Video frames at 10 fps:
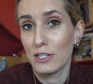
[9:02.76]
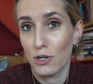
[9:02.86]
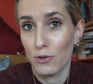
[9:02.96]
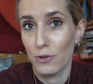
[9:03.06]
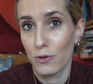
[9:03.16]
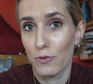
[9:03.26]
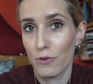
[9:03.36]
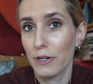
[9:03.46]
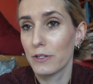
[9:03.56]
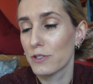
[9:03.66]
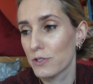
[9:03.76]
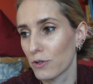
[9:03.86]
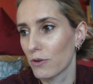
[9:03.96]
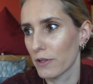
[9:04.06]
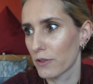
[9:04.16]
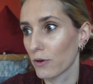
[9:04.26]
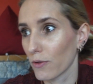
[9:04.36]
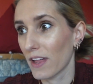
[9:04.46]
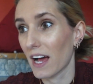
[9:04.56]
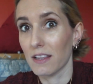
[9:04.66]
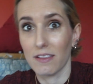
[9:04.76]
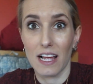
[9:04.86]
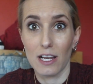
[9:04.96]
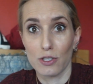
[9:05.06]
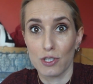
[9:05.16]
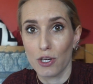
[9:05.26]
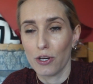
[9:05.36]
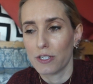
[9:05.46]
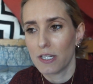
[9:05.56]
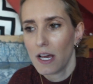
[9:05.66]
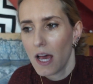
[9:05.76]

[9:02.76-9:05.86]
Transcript: the Tottenham Court Road store and thought that looks good,